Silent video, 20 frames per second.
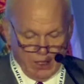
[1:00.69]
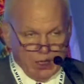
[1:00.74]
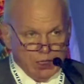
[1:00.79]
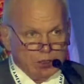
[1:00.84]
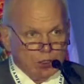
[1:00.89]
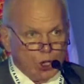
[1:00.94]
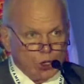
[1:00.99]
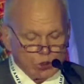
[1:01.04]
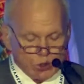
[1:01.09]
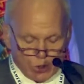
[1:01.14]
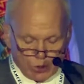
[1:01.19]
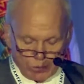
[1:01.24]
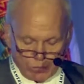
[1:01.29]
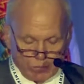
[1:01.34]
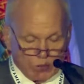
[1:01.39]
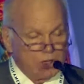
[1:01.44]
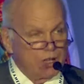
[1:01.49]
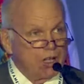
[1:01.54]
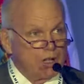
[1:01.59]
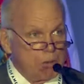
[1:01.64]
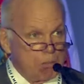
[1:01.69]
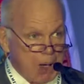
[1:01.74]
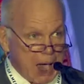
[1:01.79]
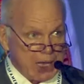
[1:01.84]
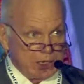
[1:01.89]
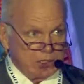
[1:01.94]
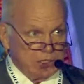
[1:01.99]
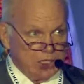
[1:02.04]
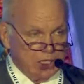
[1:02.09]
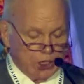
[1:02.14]

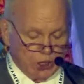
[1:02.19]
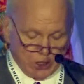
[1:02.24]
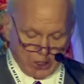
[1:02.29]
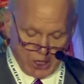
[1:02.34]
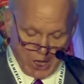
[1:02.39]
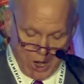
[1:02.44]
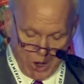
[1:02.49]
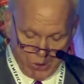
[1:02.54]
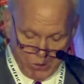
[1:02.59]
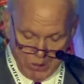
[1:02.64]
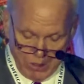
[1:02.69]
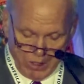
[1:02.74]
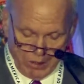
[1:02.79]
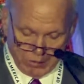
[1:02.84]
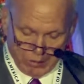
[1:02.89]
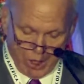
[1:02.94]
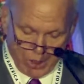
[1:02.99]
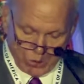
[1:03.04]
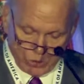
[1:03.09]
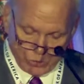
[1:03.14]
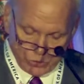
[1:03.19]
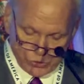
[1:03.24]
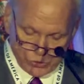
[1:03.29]
About a year ago, local